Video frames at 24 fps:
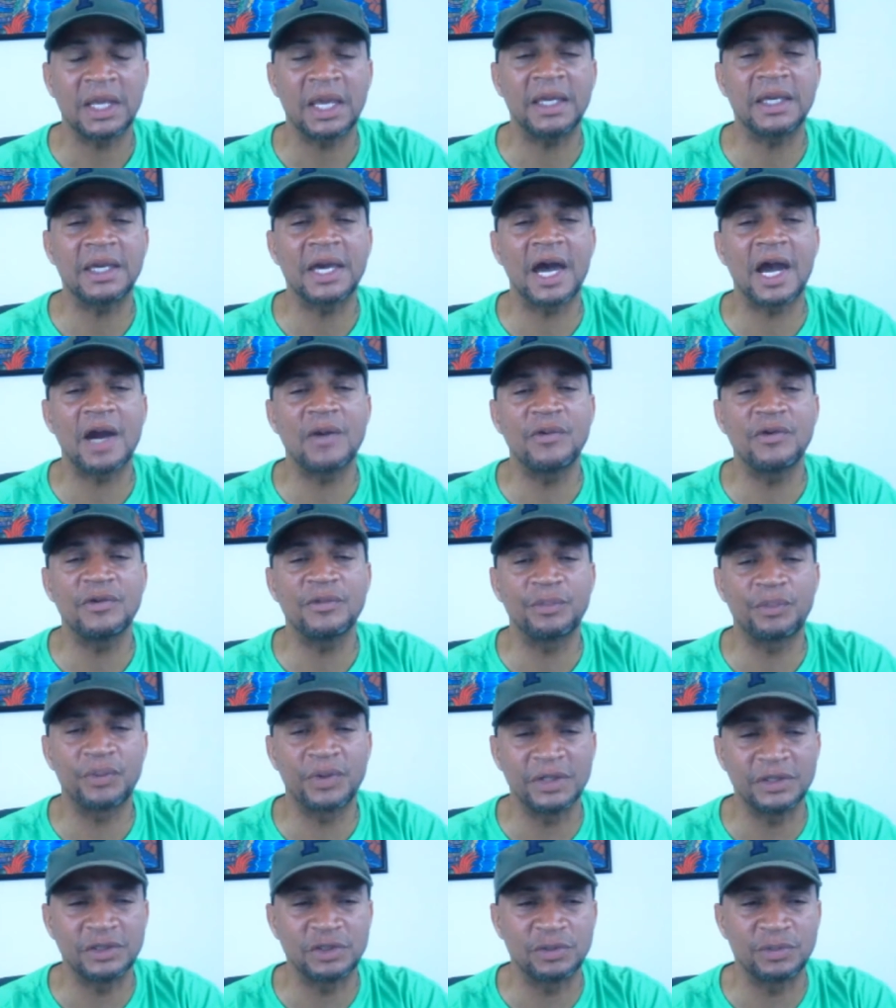A guy with
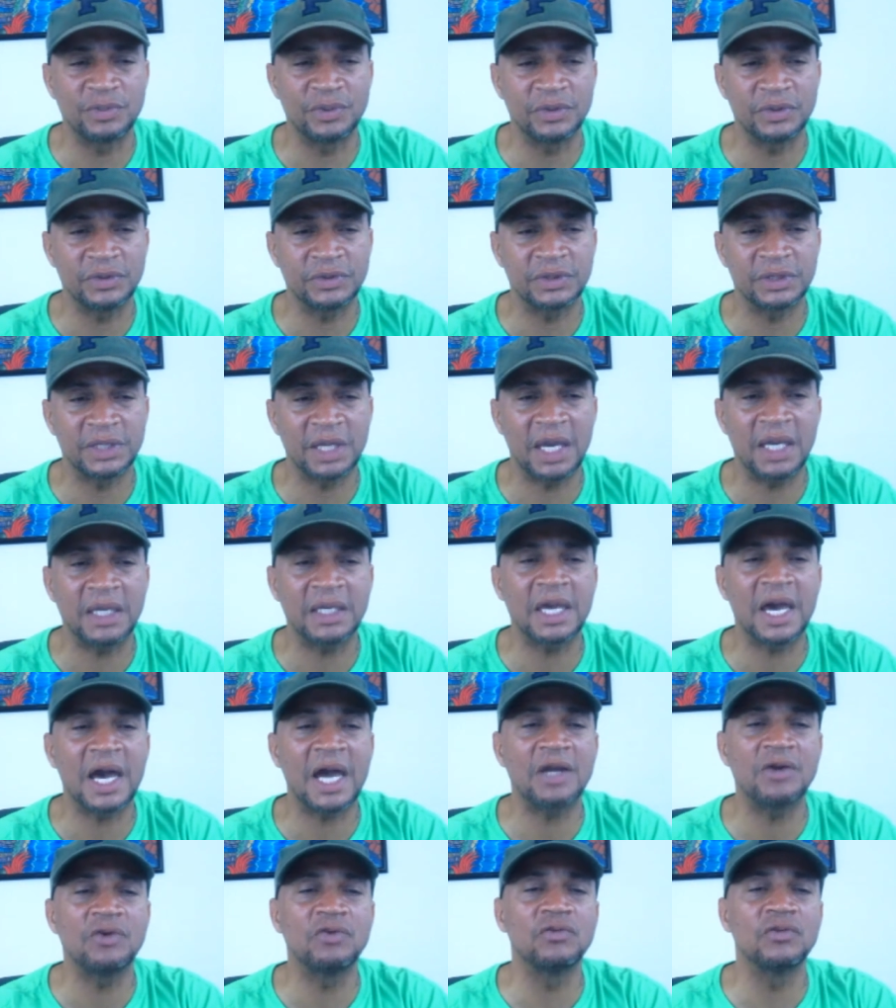principles. A
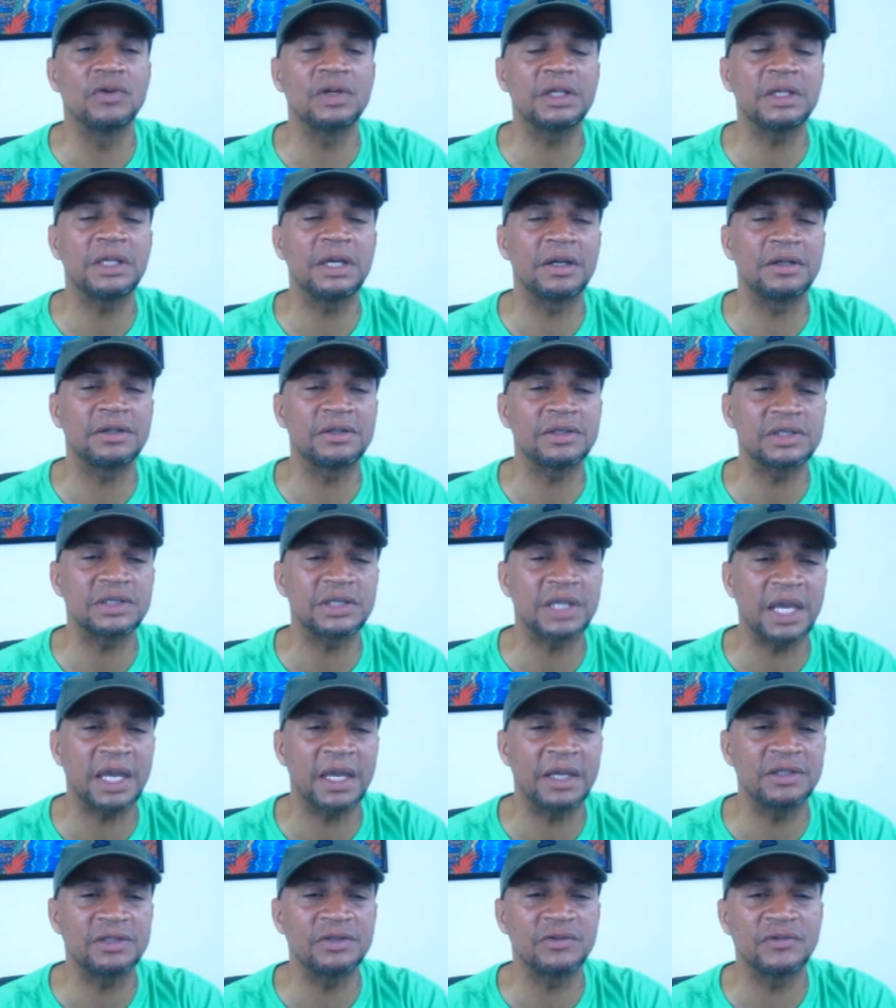guy who really
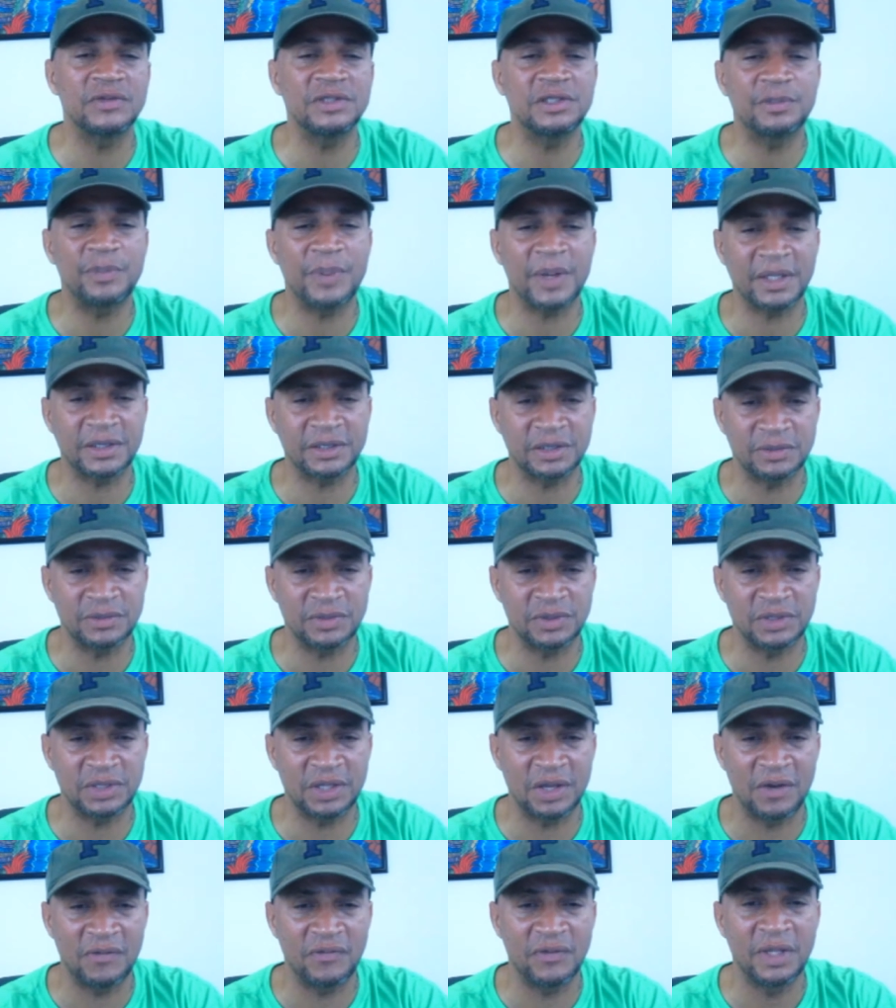understands and respects
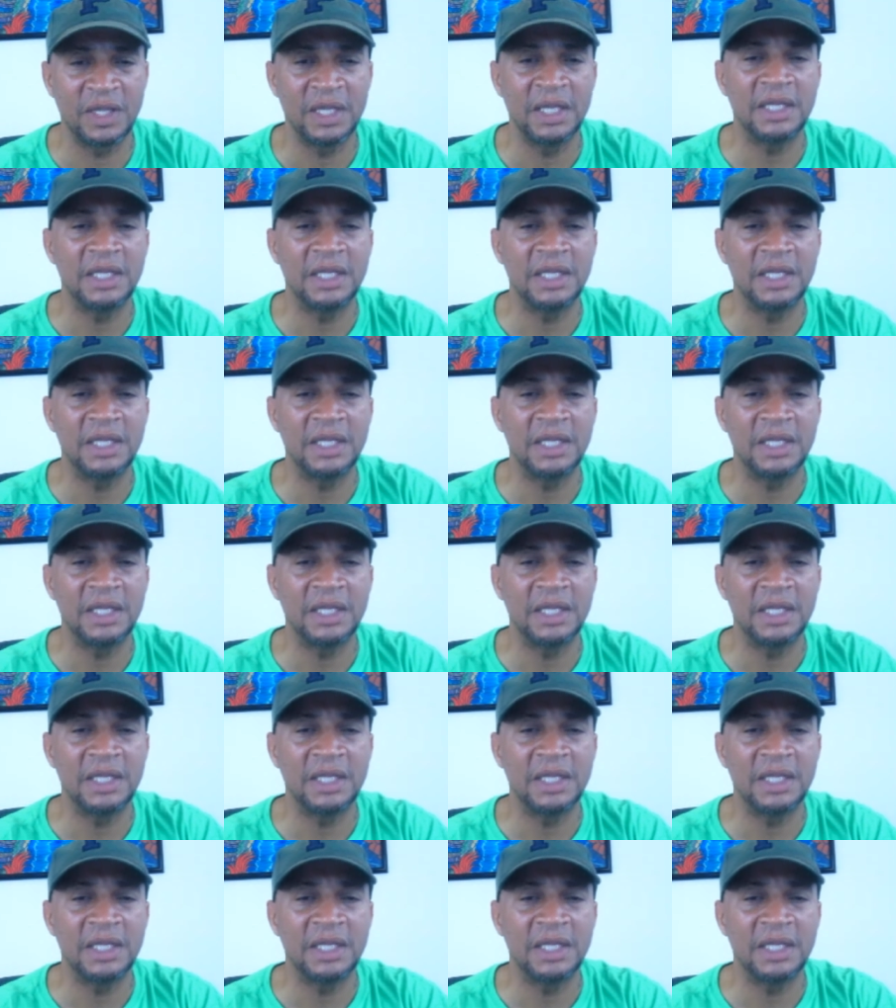himself.